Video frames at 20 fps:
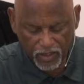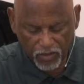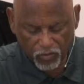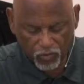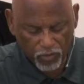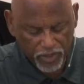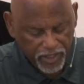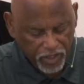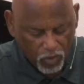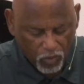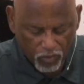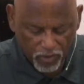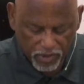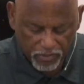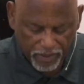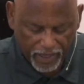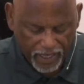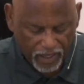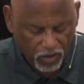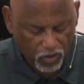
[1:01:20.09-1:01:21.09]

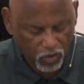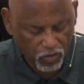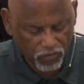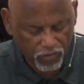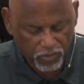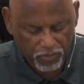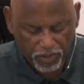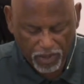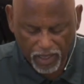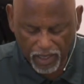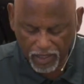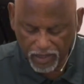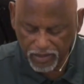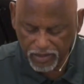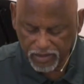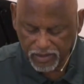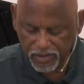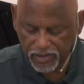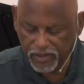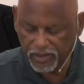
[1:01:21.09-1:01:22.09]
re-going back over
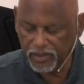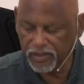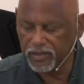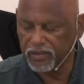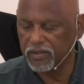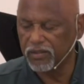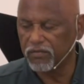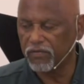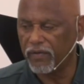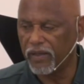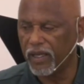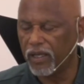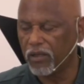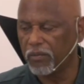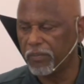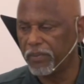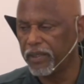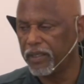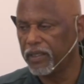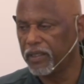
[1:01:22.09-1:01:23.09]
policies,
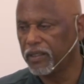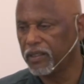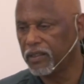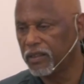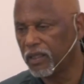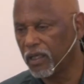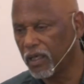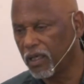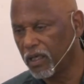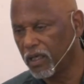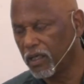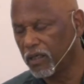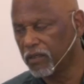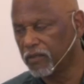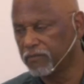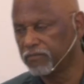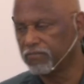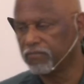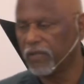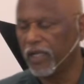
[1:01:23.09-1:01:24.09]
developing
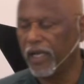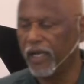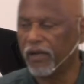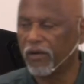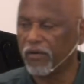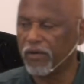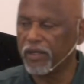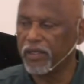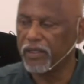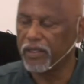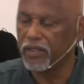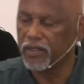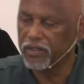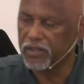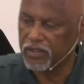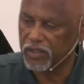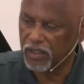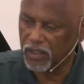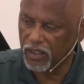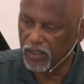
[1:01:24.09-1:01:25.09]
um,
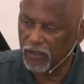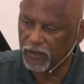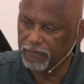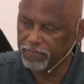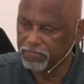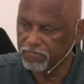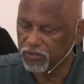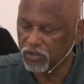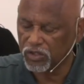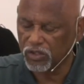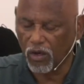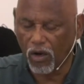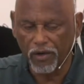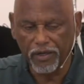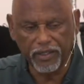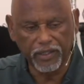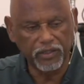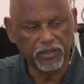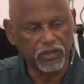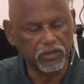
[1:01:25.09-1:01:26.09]
areas, um,
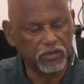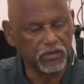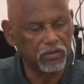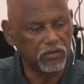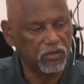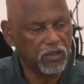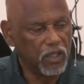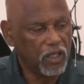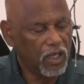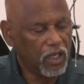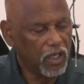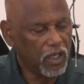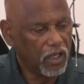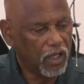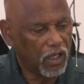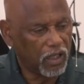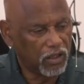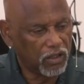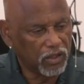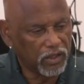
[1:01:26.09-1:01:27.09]
starting to
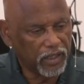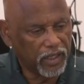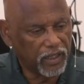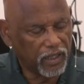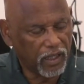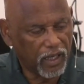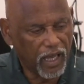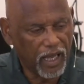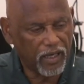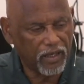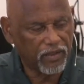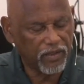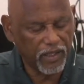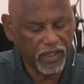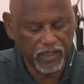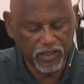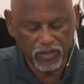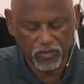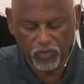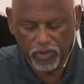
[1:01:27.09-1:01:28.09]
uh, look at a lot of
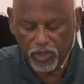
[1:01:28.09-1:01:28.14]
things.